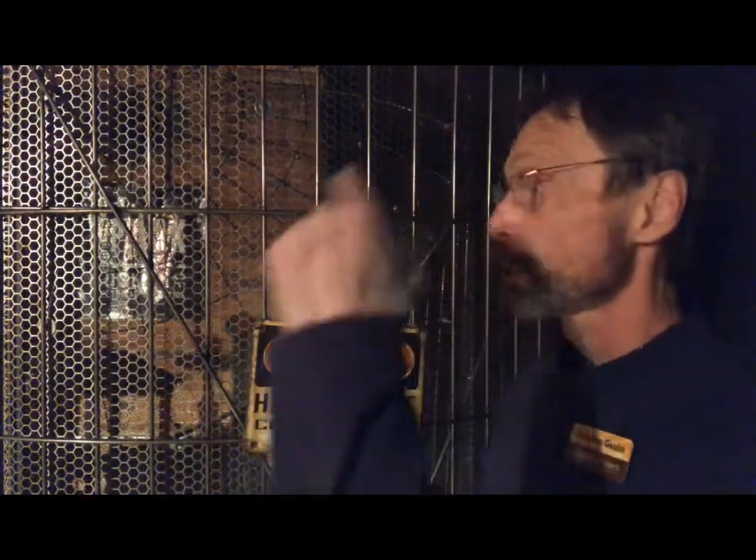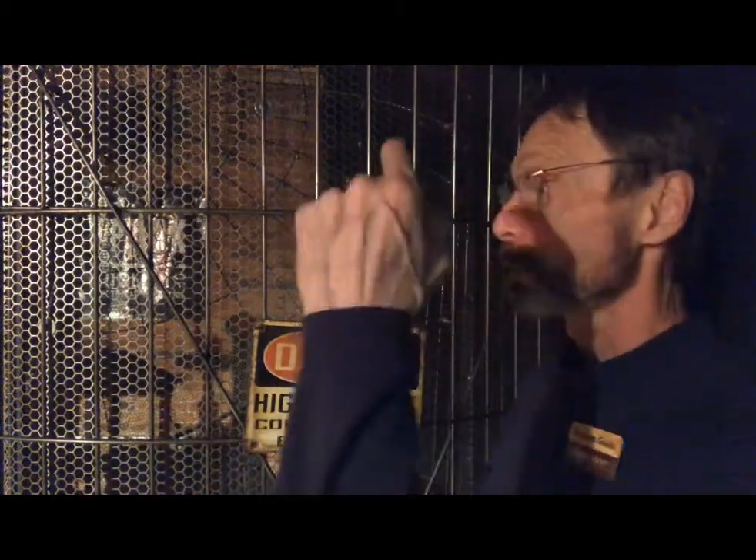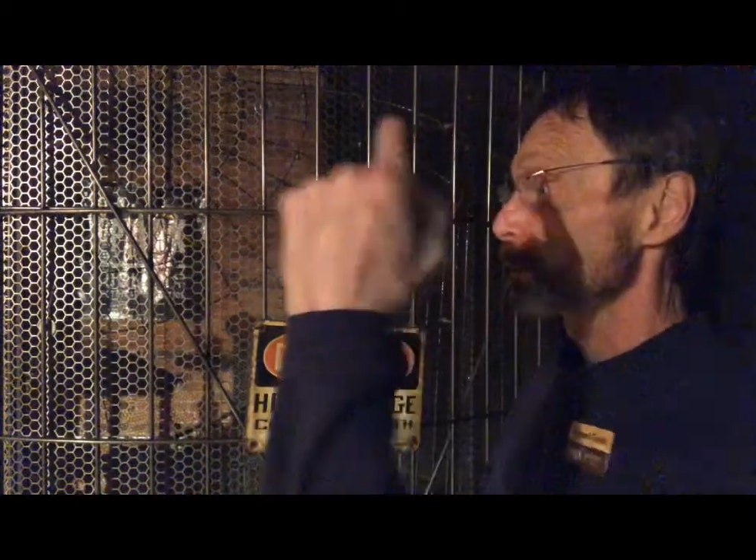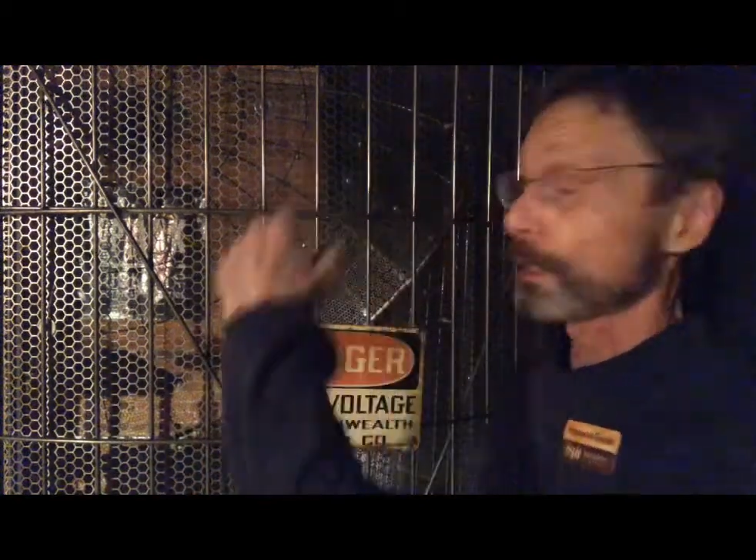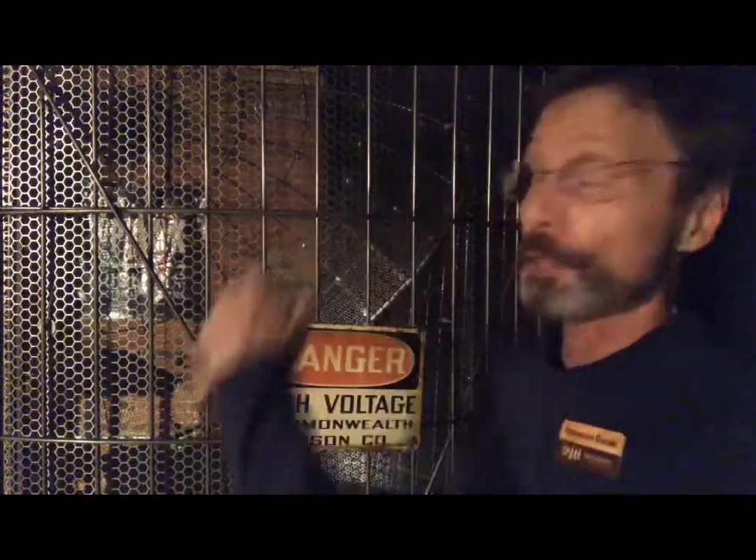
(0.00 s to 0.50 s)

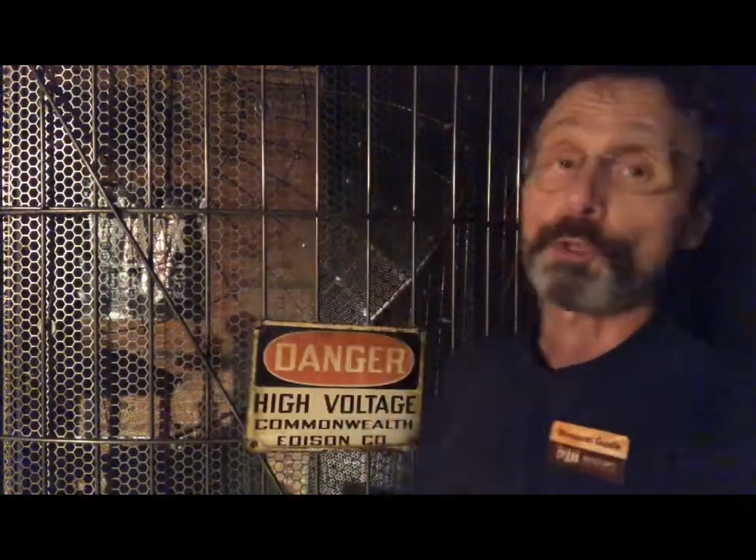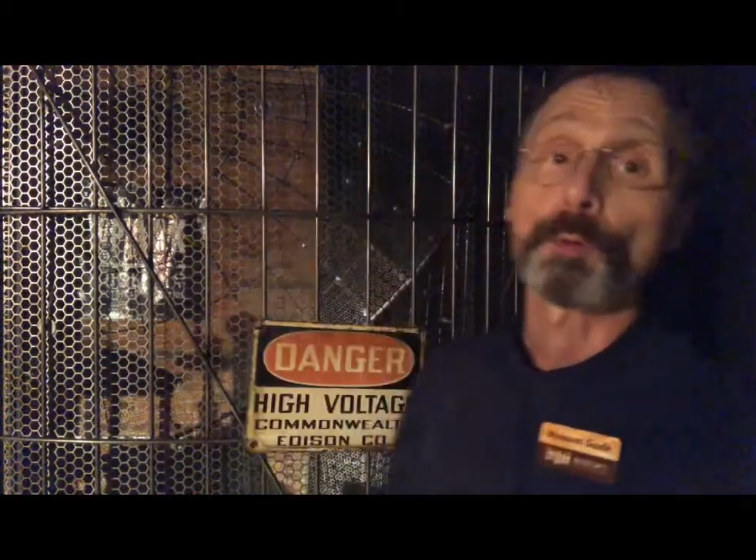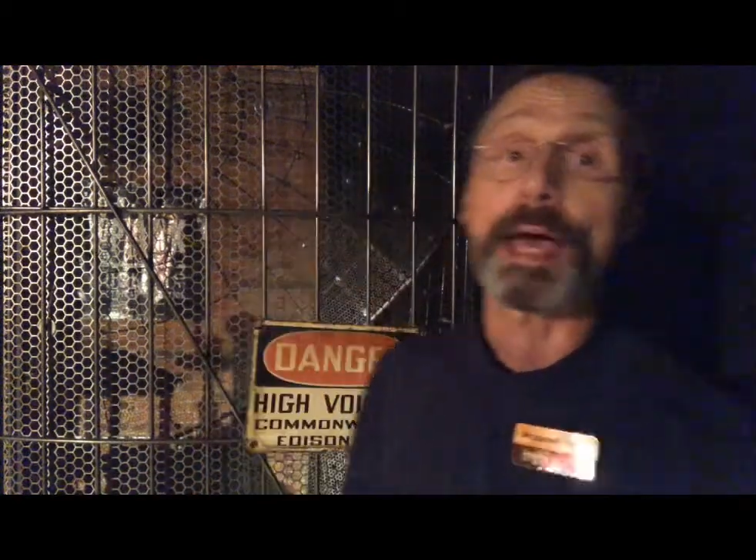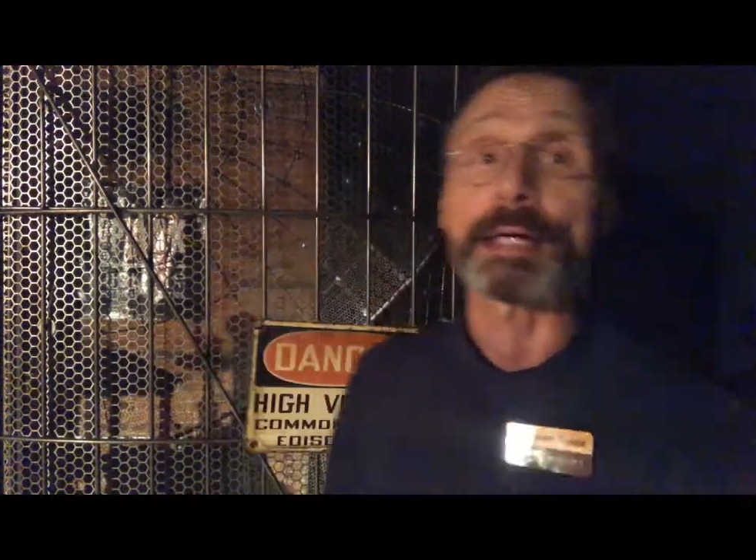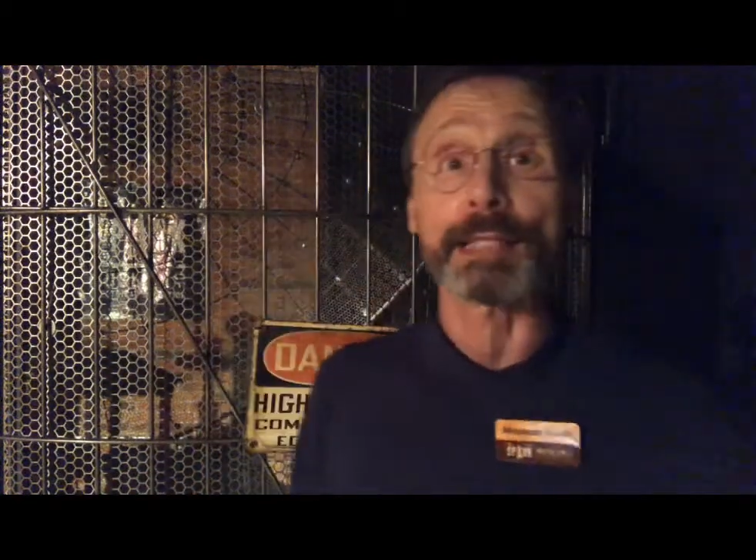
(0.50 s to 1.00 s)
the
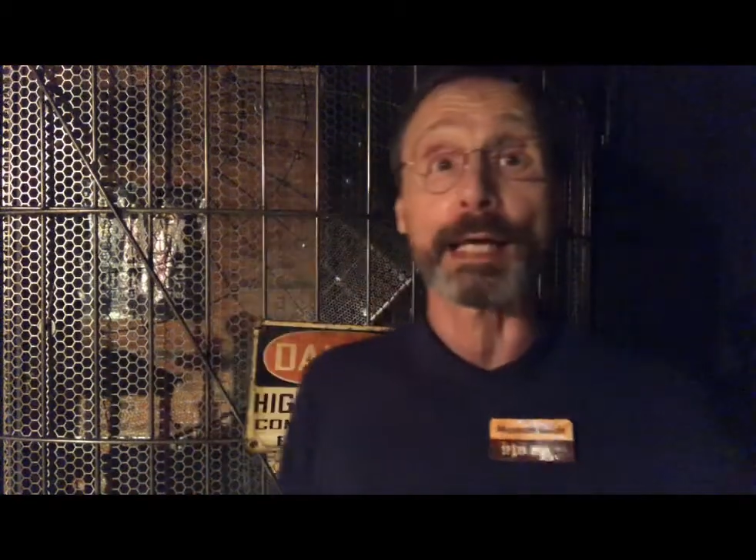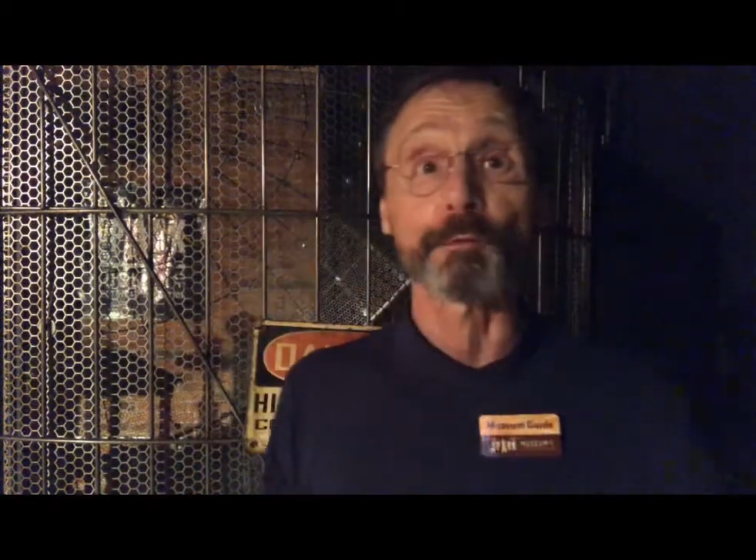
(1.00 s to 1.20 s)
electromagnetic